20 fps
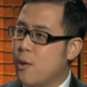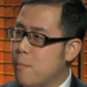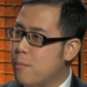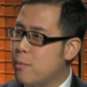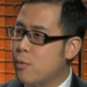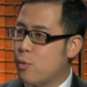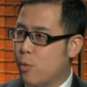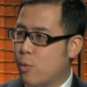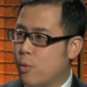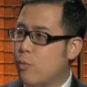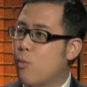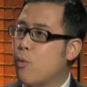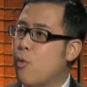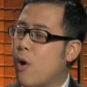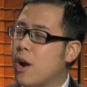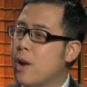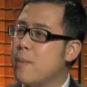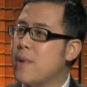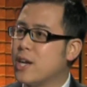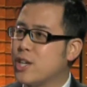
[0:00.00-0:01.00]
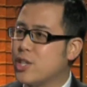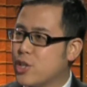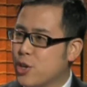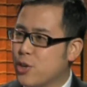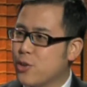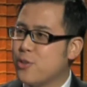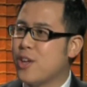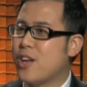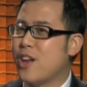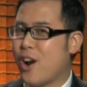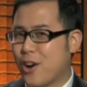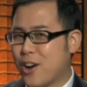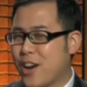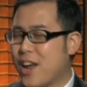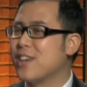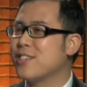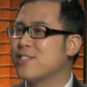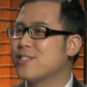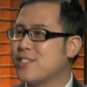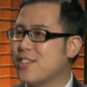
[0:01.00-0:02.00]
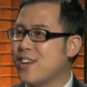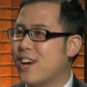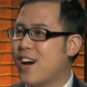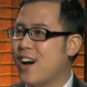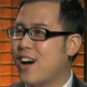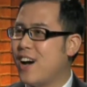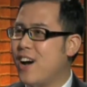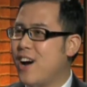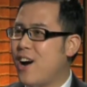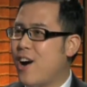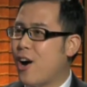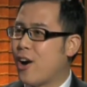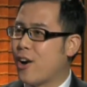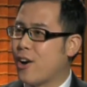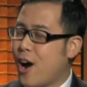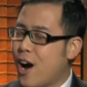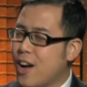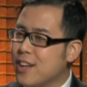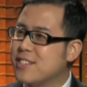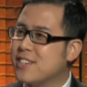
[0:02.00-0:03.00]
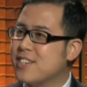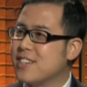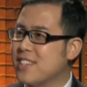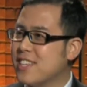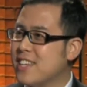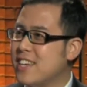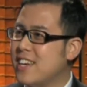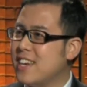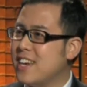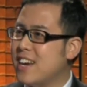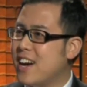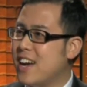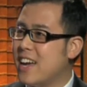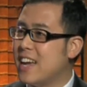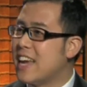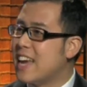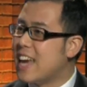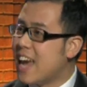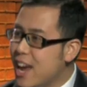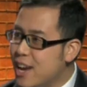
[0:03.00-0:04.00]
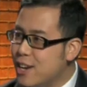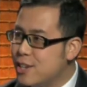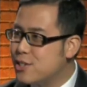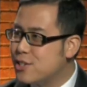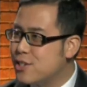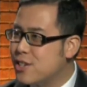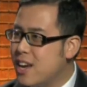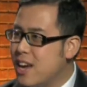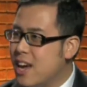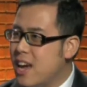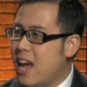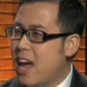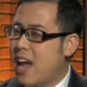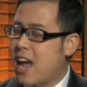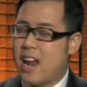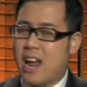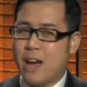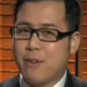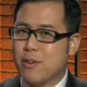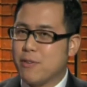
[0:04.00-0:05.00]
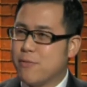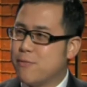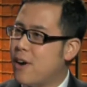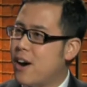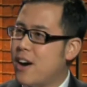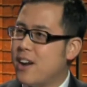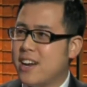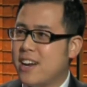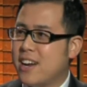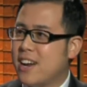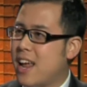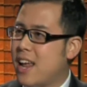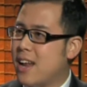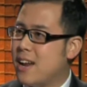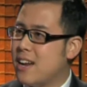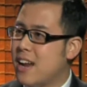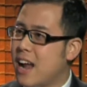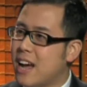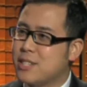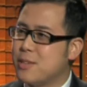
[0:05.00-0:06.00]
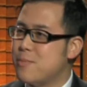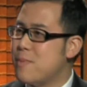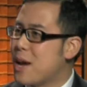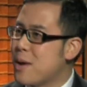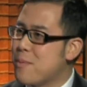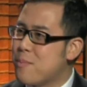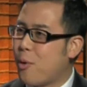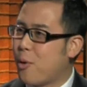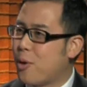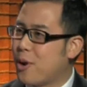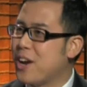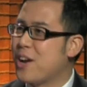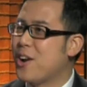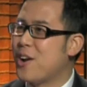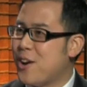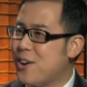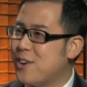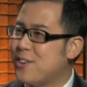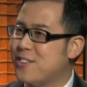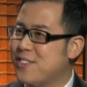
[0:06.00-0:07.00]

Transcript: want to make sure that our guests are constantly engaged and having fun, and not to make it boring at all.